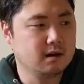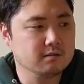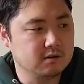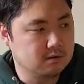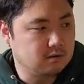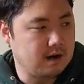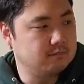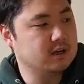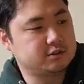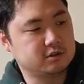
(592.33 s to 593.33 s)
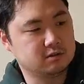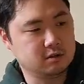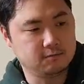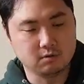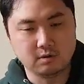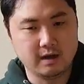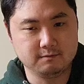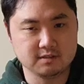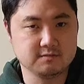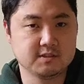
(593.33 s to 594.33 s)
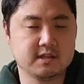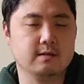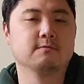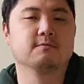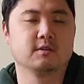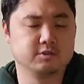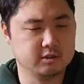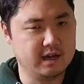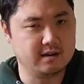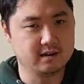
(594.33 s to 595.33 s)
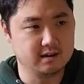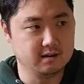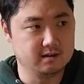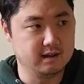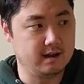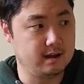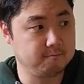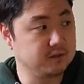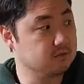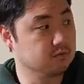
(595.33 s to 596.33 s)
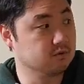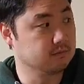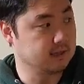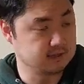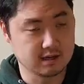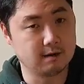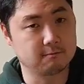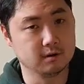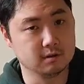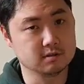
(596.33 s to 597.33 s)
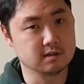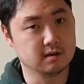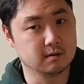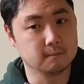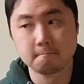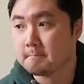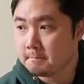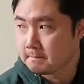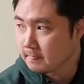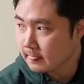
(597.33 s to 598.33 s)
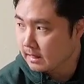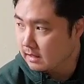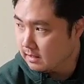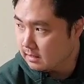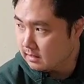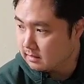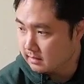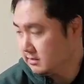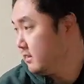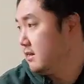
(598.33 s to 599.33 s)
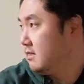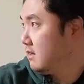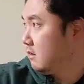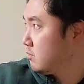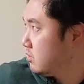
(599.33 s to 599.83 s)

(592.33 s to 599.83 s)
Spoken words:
Although I'm not sure if it will have the same functionality that this room has offered. So, I'd like to say thank you,